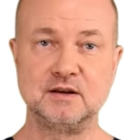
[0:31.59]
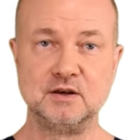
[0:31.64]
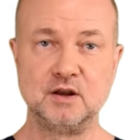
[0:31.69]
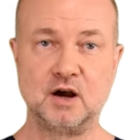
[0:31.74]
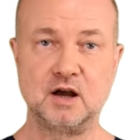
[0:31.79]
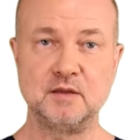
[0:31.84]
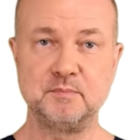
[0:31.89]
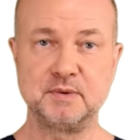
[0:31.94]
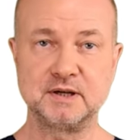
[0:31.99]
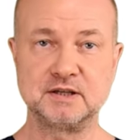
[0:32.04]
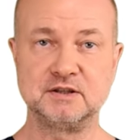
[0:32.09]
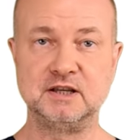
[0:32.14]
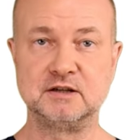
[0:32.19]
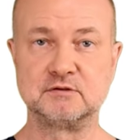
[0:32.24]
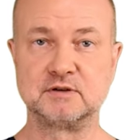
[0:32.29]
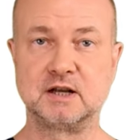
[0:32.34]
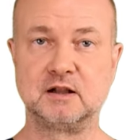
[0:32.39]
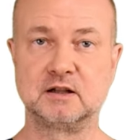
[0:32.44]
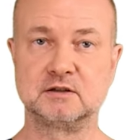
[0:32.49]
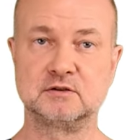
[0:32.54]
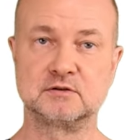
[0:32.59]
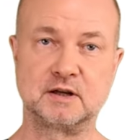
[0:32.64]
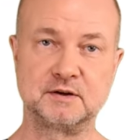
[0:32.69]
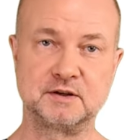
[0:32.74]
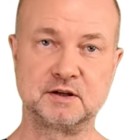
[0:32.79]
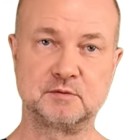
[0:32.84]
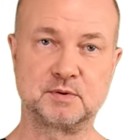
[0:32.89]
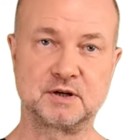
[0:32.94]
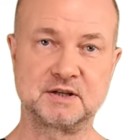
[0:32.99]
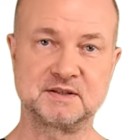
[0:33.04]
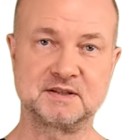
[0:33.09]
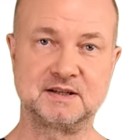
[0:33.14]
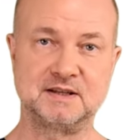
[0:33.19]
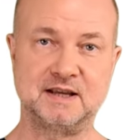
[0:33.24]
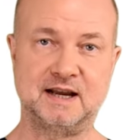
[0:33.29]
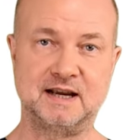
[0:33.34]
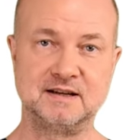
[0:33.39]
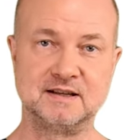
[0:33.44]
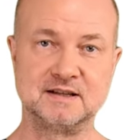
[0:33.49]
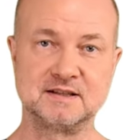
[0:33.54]
non-bacterial chronic
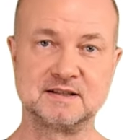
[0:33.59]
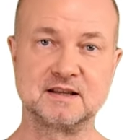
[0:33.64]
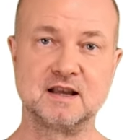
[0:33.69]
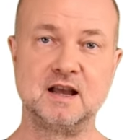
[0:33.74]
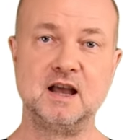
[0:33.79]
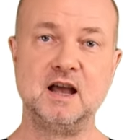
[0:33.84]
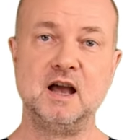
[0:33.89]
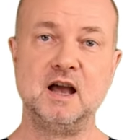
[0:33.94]
prostatitis.